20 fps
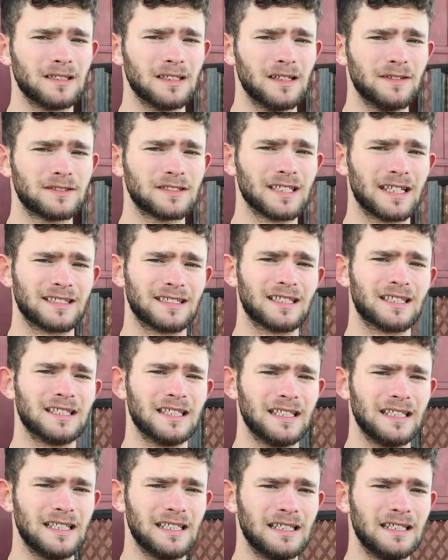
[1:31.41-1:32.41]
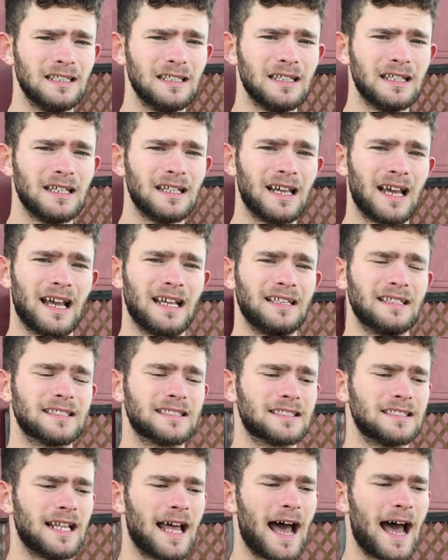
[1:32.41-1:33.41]
lifts like the clean and the
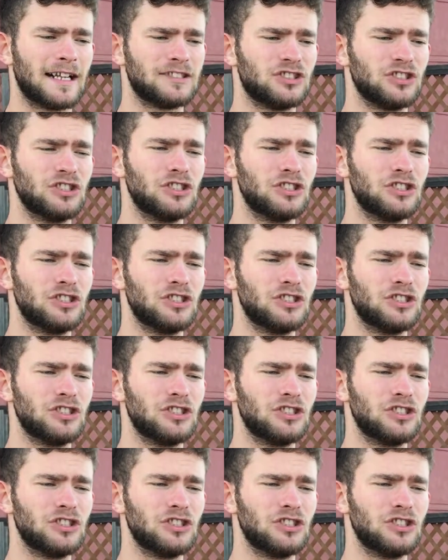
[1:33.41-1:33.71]
snatch.